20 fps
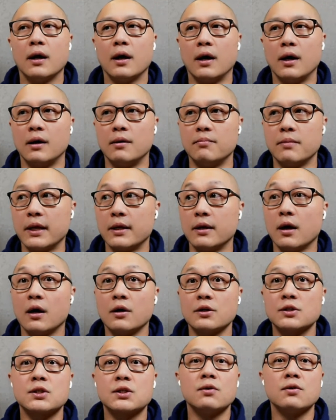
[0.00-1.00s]
and
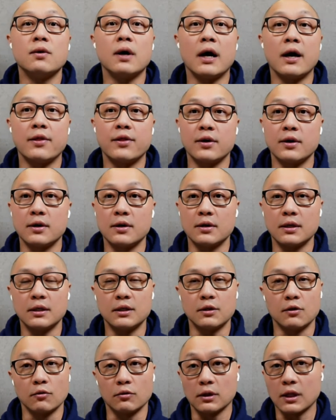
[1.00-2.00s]
also other
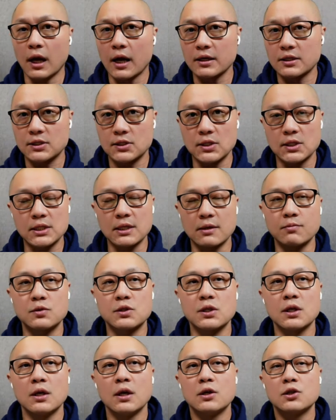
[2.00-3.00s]
log systems.
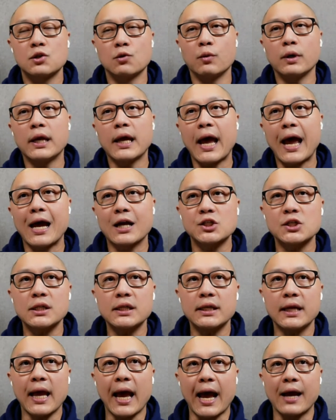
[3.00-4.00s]
So we can
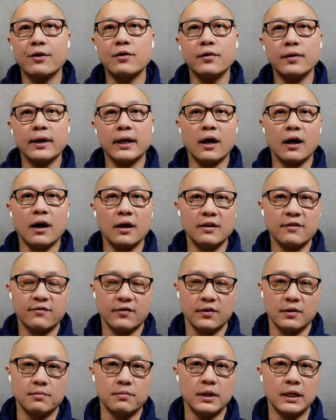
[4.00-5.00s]
actually aggregate all of
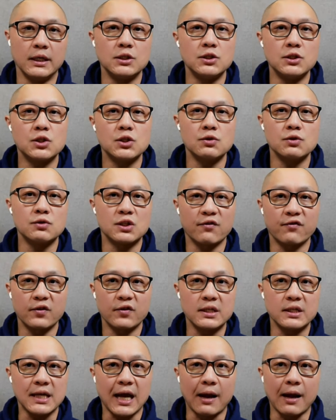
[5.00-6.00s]
them into
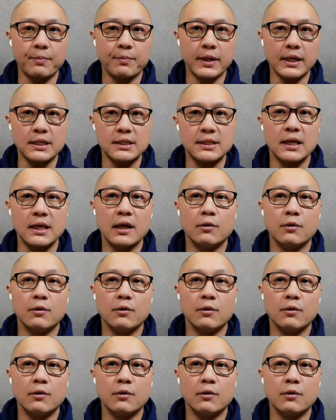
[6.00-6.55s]
different topics.